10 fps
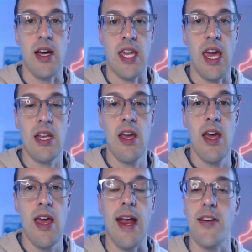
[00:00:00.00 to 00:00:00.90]

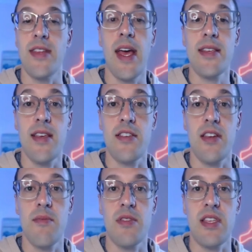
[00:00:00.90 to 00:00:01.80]
Again, Aehr Test
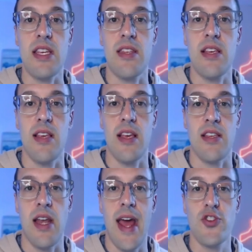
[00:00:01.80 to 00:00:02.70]
Systems sees this
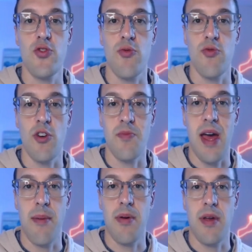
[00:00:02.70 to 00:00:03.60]
as a natural
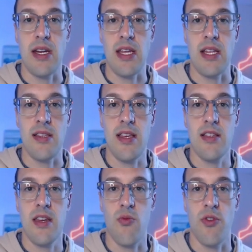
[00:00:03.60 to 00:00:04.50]
roadmap and
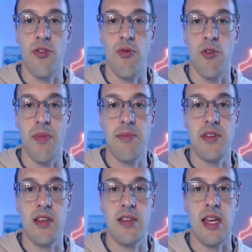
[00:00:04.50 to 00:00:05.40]
consistent with the
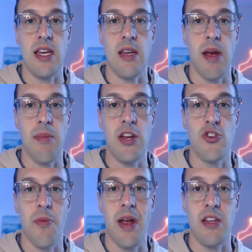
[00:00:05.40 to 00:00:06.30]
roadmaps stated by
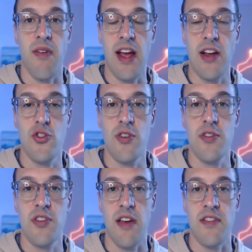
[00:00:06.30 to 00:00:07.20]
major
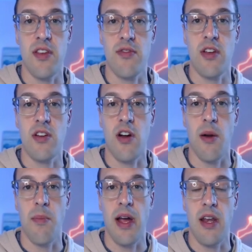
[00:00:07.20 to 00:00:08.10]
manufacturers of silicon
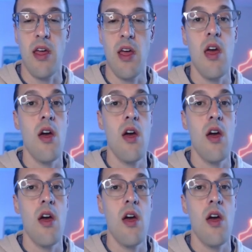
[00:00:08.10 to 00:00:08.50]
carbide,